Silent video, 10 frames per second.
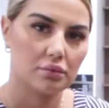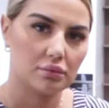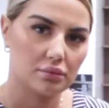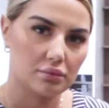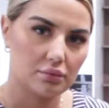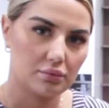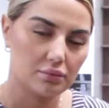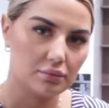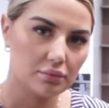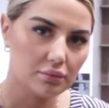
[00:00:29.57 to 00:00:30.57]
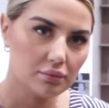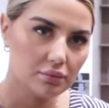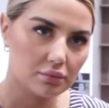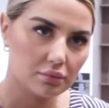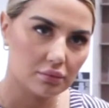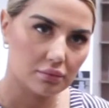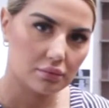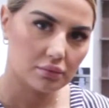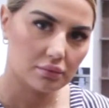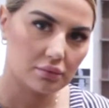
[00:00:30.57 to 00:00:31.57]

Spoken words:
No words are spoken by the person on screen.